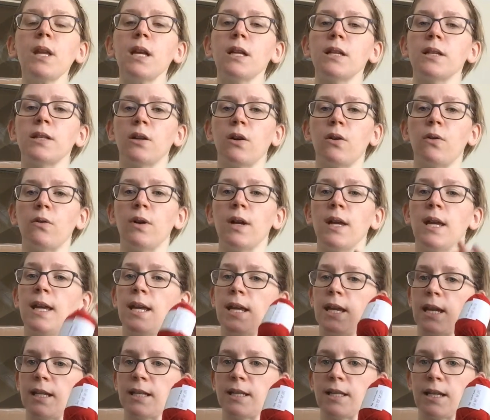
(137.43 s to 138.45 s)
So
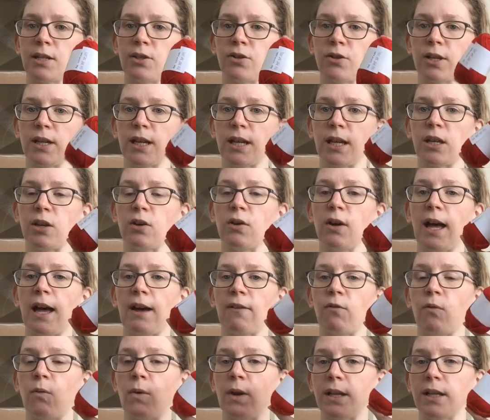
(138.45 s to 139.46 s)
inside your kit, you'll
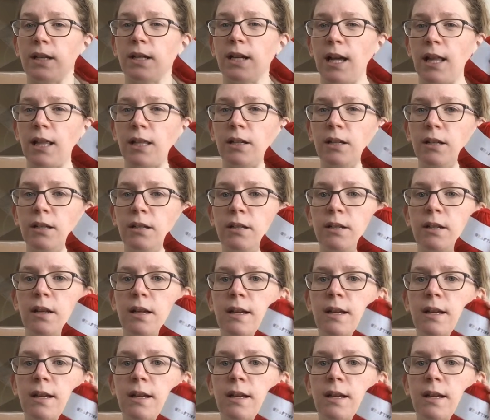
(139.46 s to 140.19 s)
have one color.